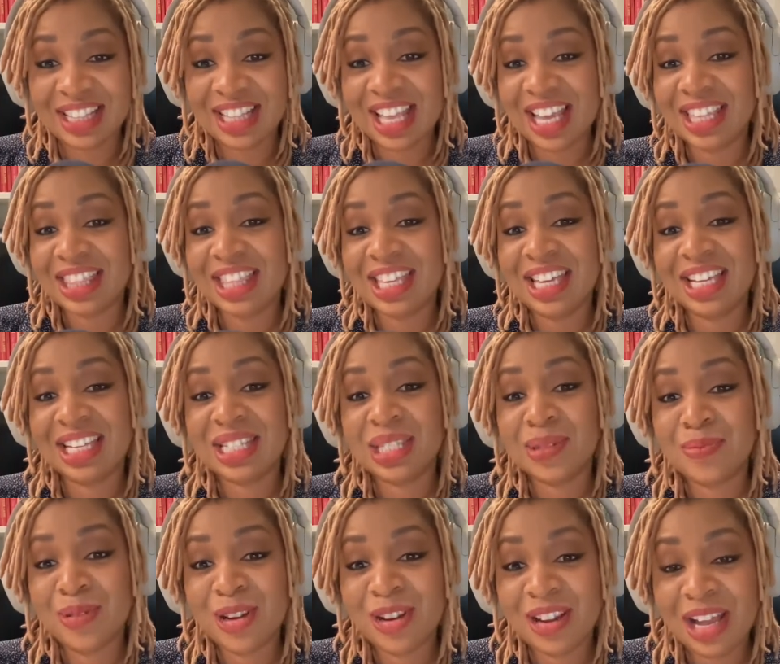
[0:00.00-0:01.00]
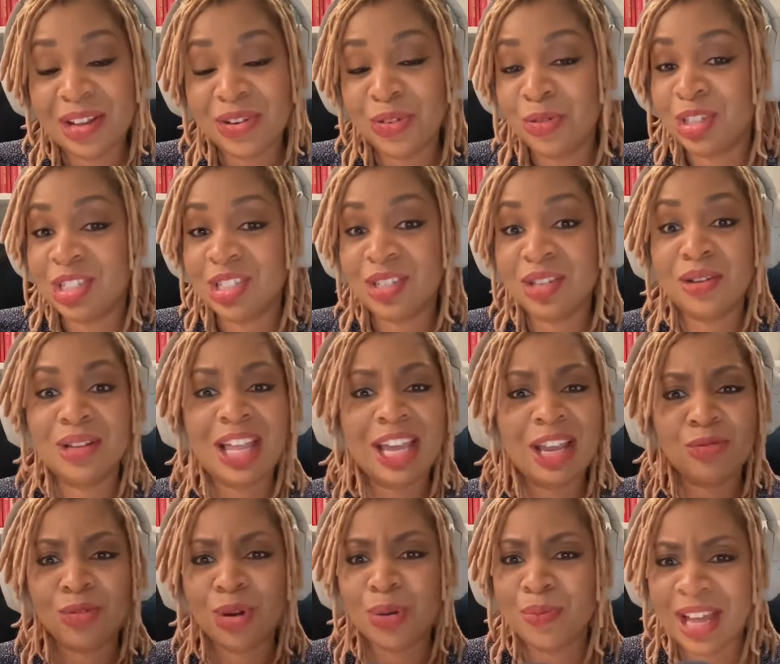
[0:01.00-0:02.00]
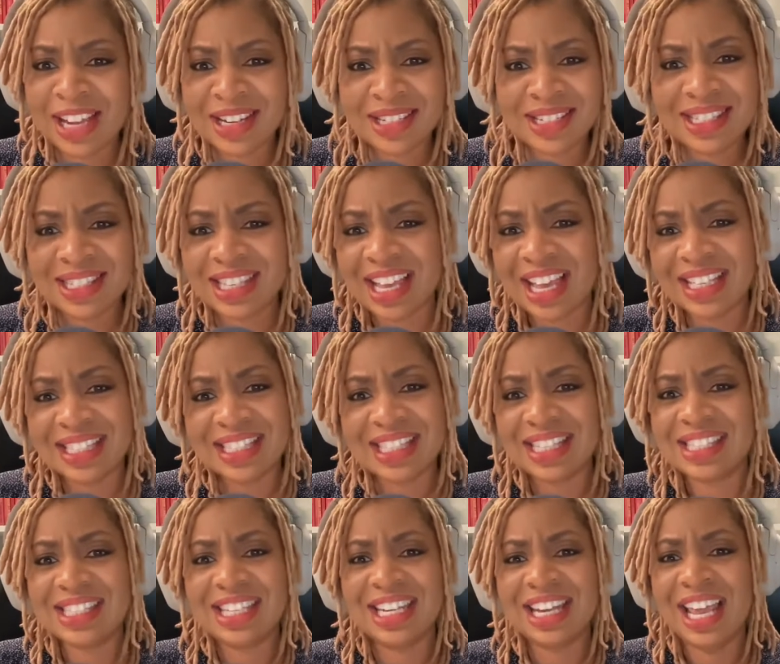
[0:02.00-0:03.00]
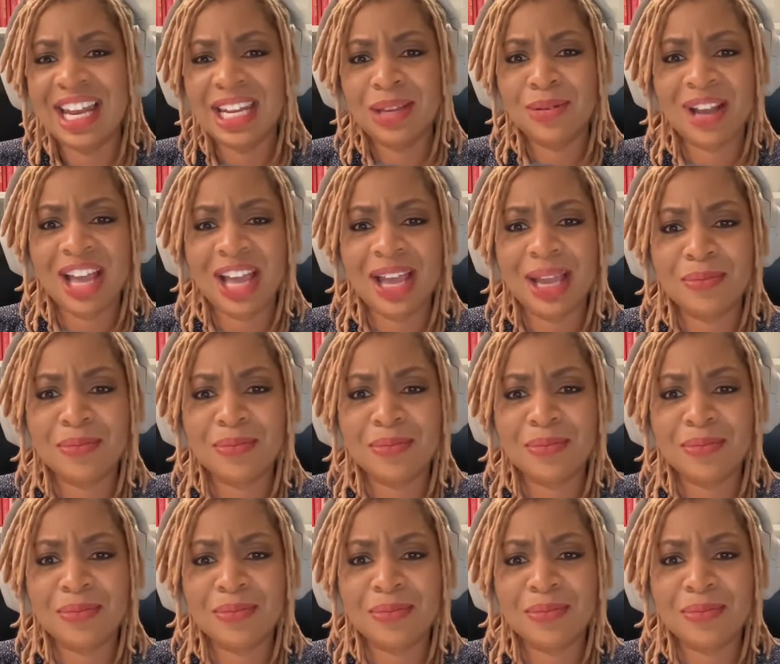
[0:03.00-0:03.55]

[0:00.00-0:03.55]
Like the experience, I don't want to like romanticize this in any way.